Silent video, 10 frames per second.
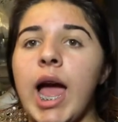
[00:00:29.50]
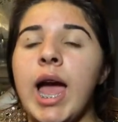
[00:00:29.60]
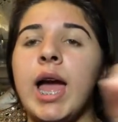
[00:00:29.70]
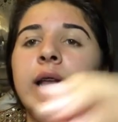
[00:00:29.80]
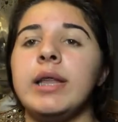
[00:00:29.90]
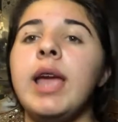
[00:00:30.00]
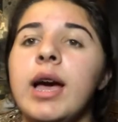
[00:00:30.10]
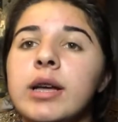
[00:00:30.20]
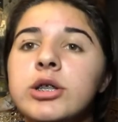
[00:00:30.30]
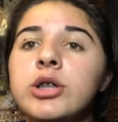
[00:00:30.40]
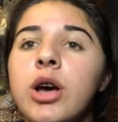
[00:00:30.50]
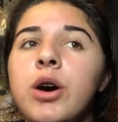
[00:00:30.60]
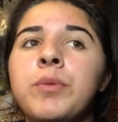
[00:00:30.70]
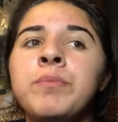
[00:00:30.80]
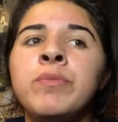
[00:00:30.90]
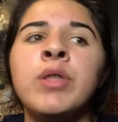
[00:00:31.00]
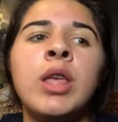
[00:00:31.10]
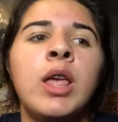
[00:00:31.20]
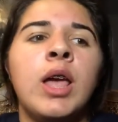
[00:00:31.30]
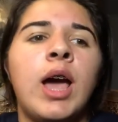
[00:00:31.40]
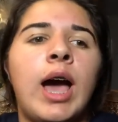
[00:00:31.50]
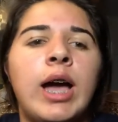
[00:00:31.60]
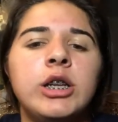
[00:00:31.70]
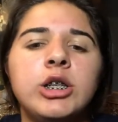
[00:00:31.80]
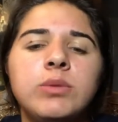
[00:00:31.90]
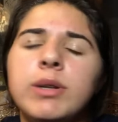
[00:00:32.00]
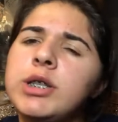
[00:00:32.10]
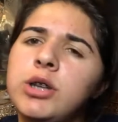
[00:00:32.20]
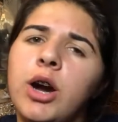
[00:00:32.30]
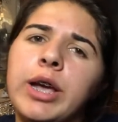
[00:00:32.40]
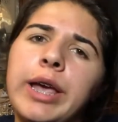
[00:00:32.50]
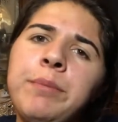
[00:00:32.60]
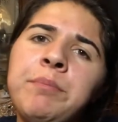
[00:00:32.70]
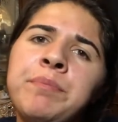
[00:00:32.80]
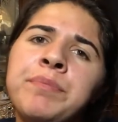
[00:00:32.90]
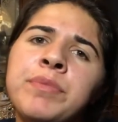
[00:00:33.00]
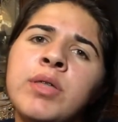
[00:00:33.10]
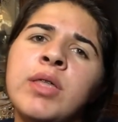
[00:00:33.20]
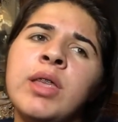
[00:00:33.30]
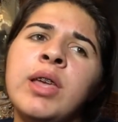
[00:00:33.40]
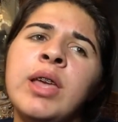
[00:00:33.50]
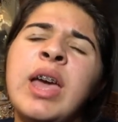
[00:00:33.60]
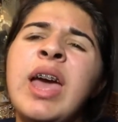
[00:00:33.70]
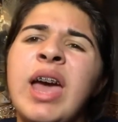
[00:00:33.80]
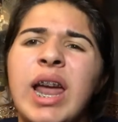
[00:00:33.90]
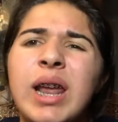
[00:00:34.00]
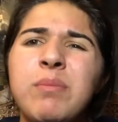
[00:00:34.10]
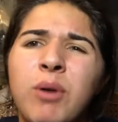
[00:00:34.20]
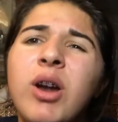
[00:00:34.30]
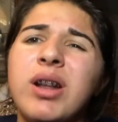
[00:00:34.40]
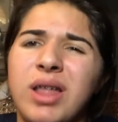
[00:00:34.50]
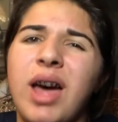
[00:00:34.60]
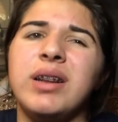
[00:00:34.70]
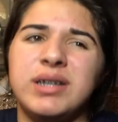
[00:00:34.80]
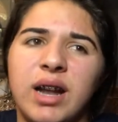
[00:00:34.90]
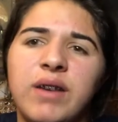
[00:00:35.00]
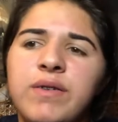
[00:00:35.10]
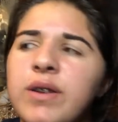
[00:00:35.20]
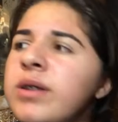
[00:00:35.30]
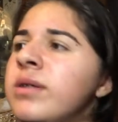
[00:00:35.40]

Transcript: And yeah, so I just went to Target and I bought a lot of stuff.